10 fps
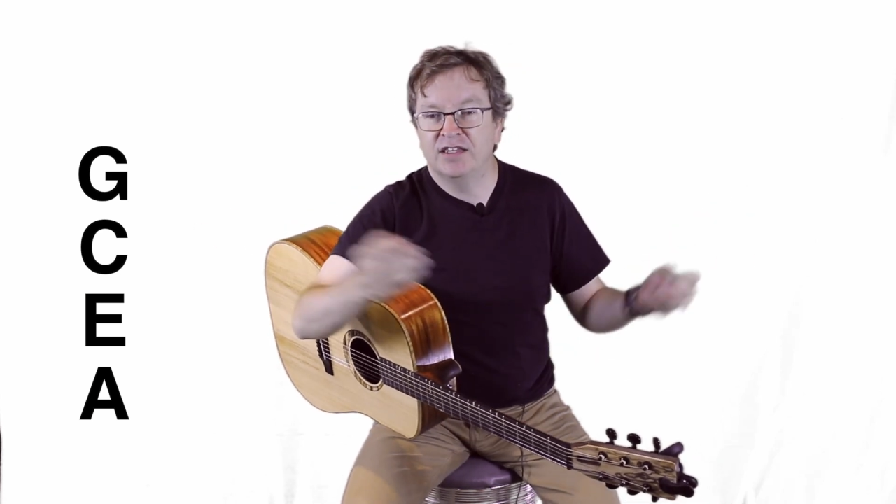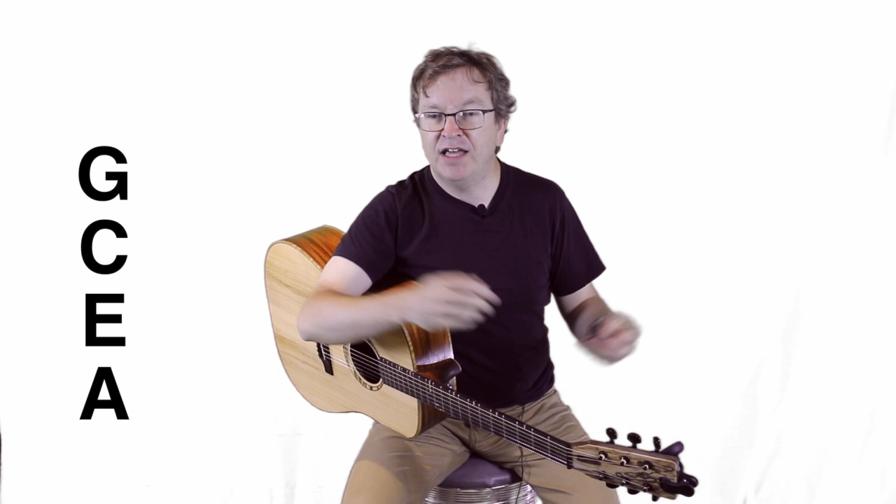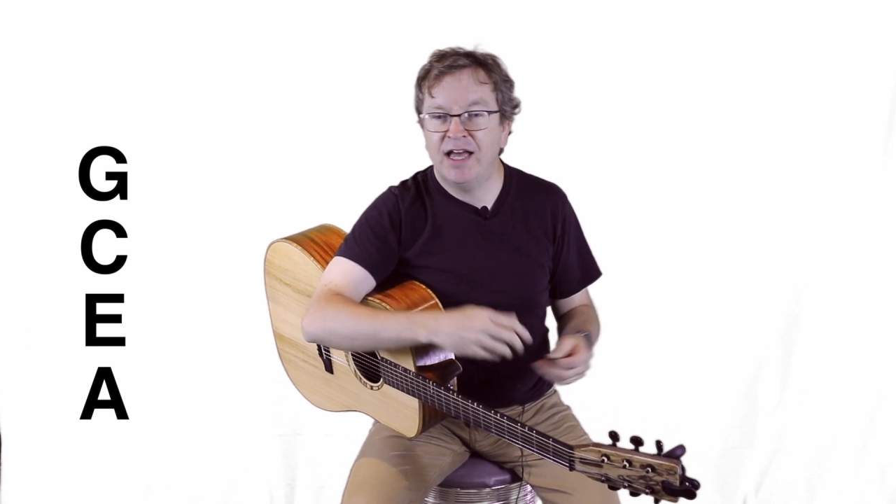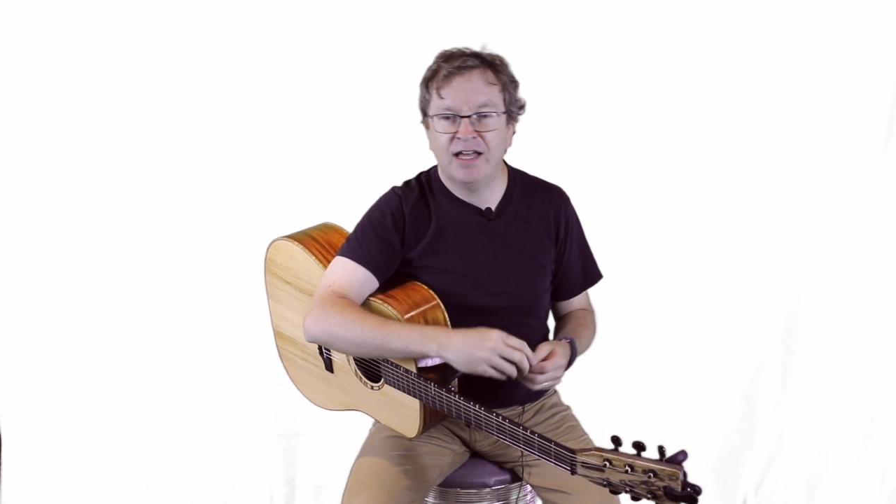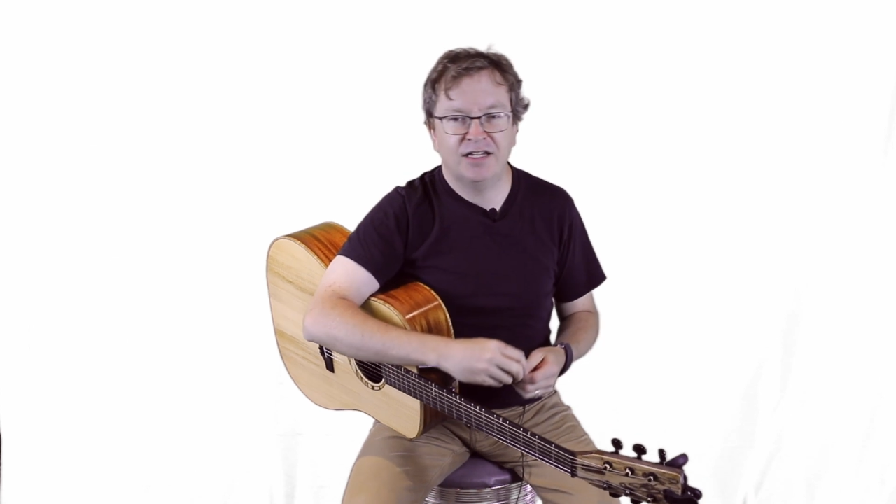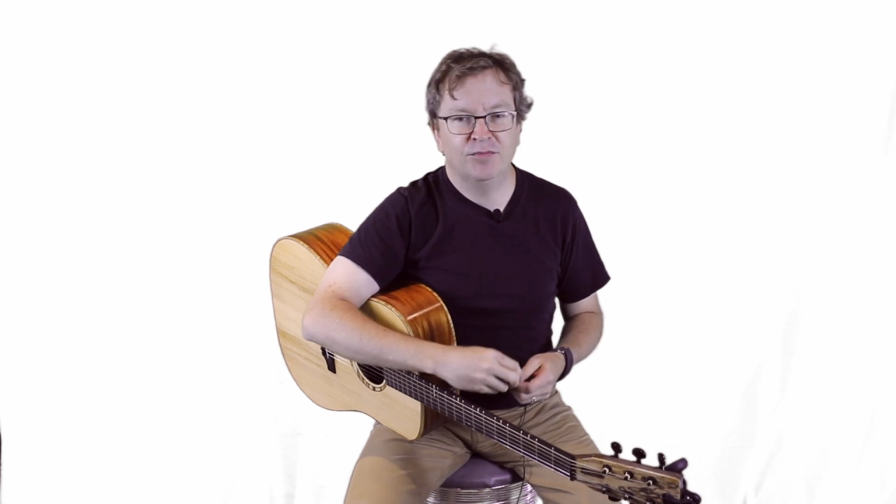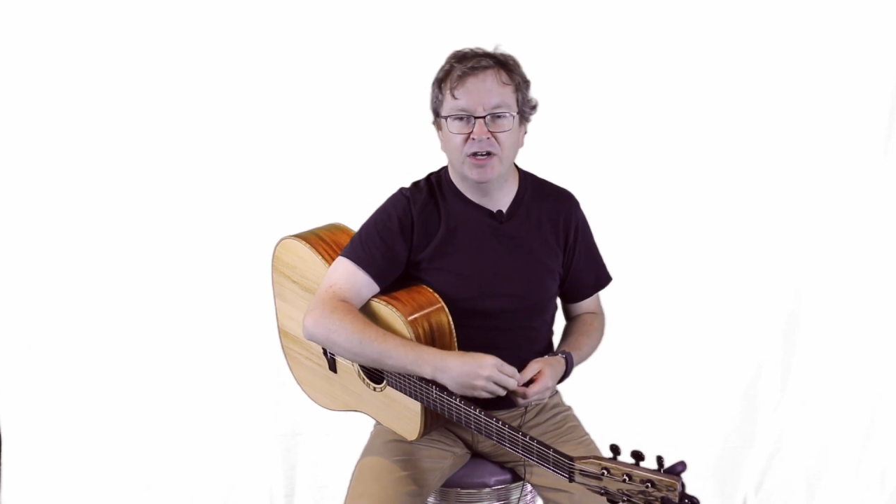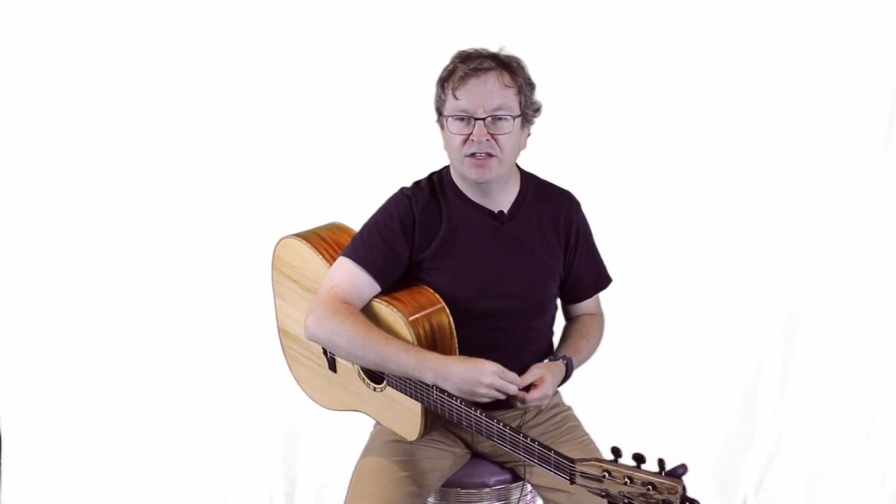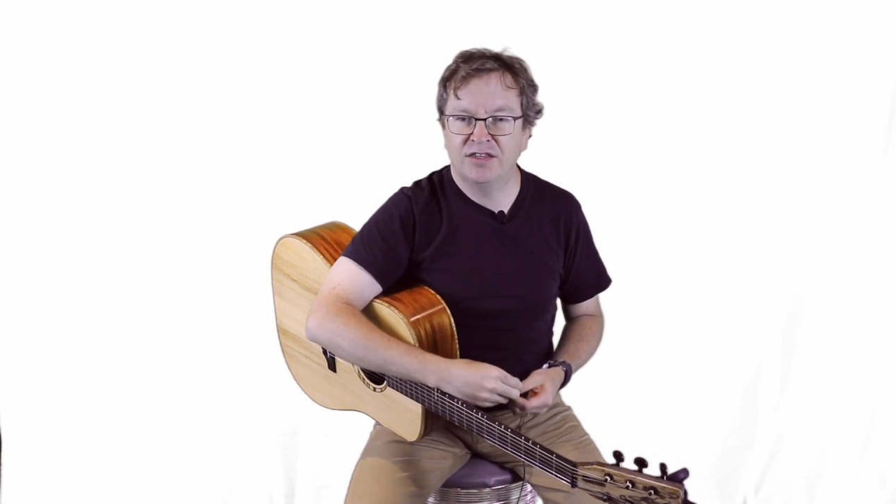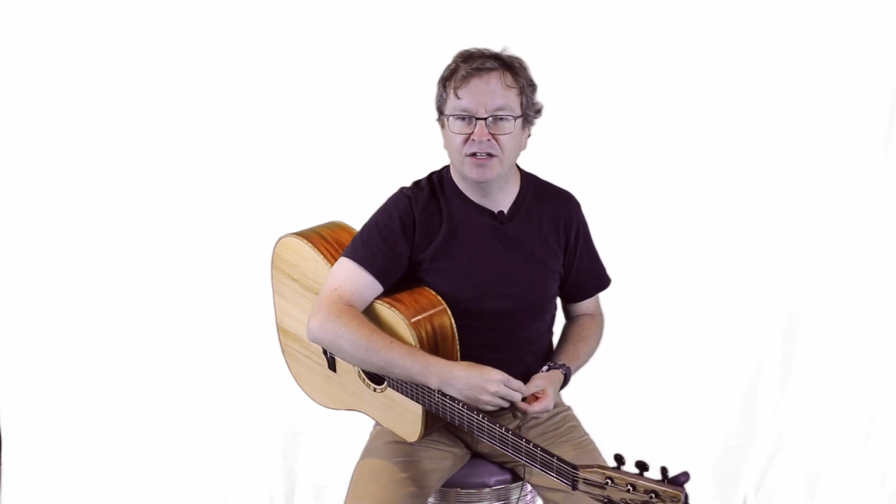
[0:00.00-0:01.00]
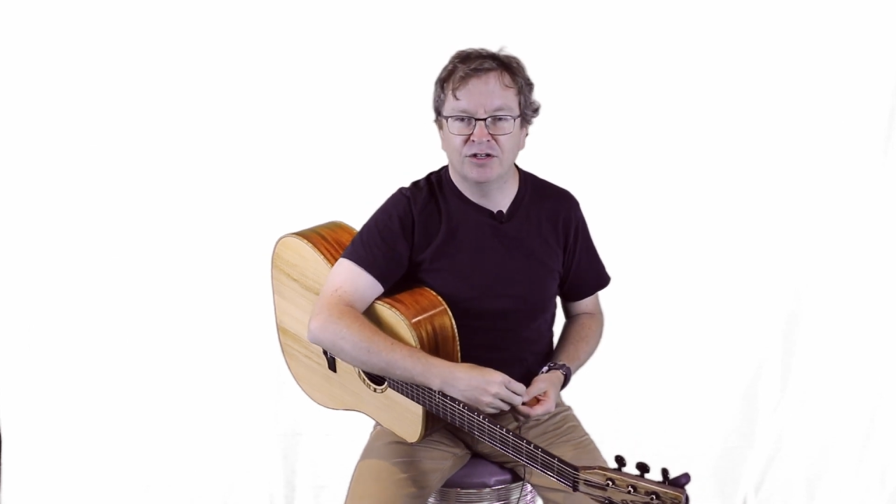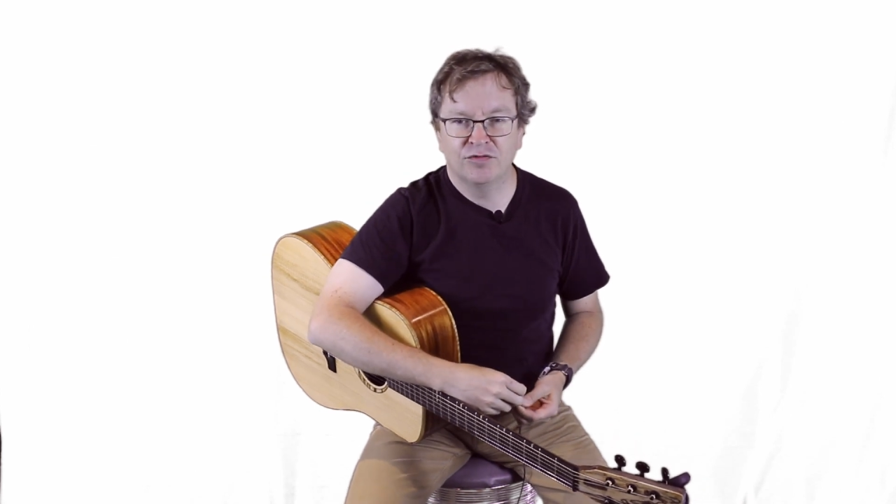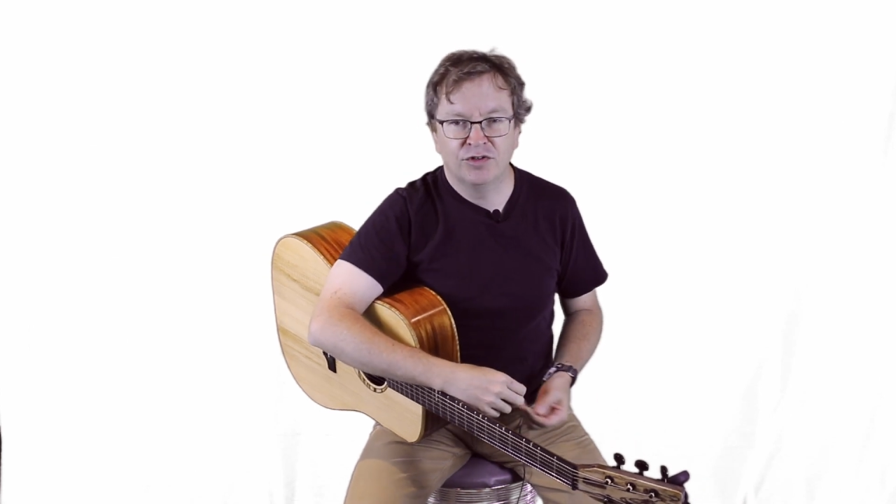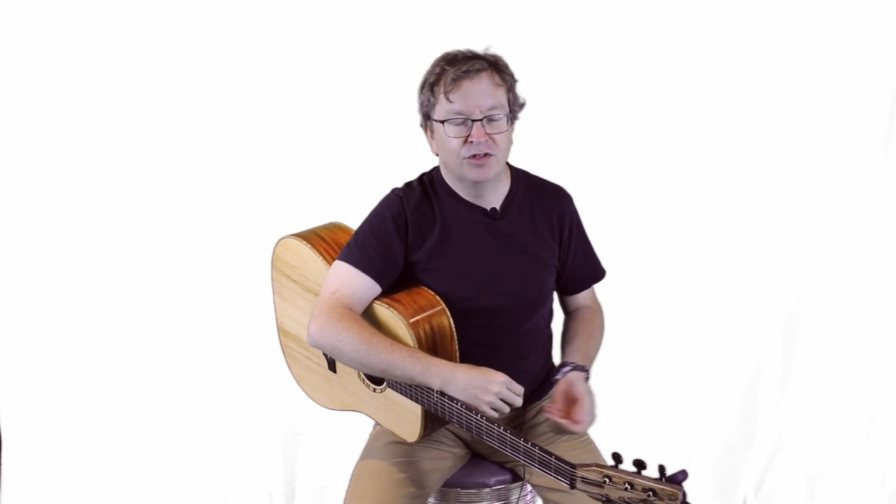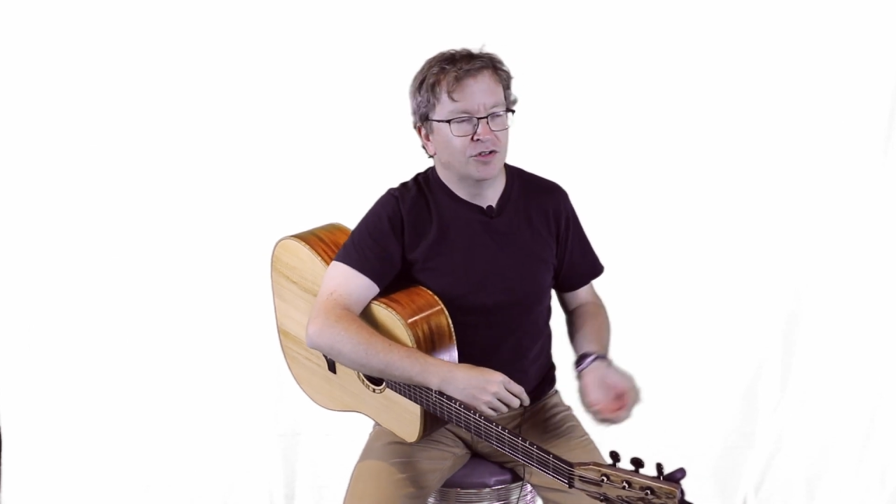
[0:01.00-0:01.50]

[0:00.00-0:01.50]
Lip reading: that, you might think of